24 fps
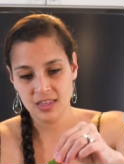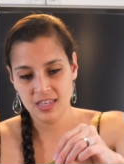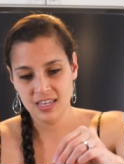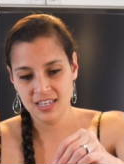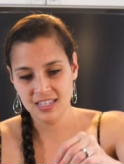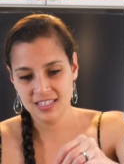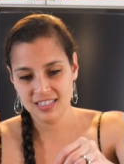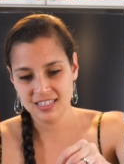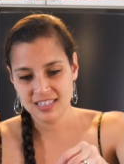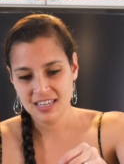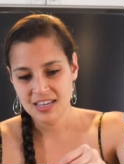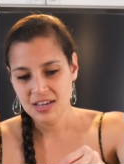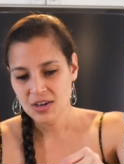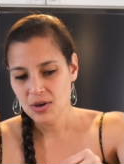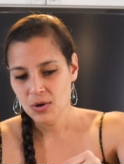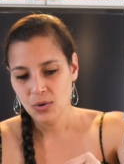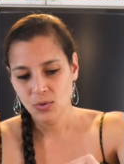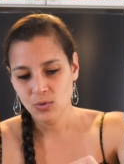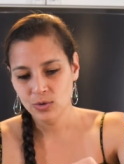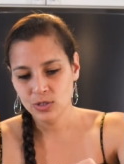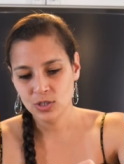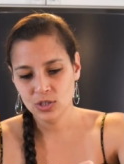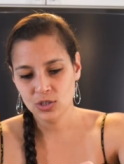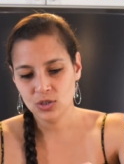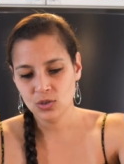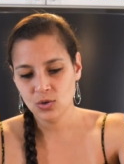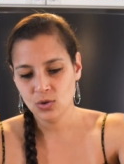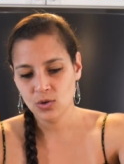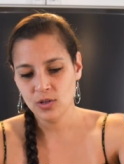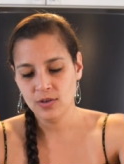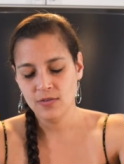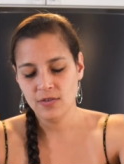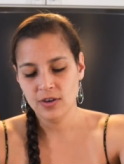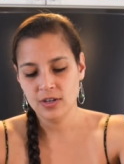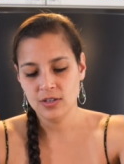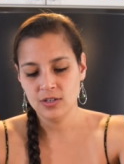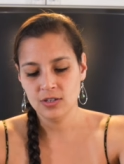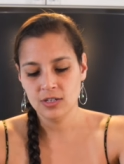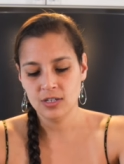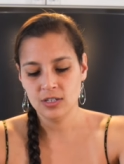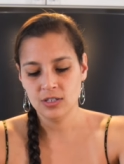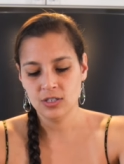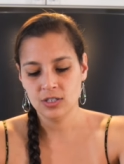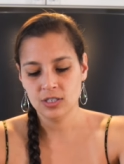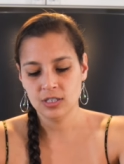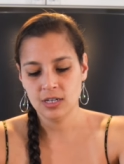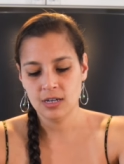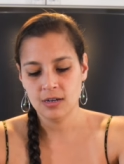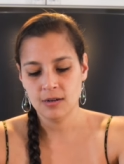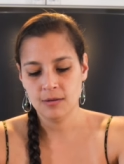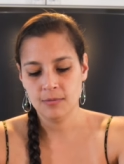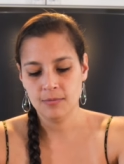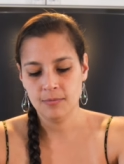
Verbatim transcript: this, which is totally fine. You can just kind of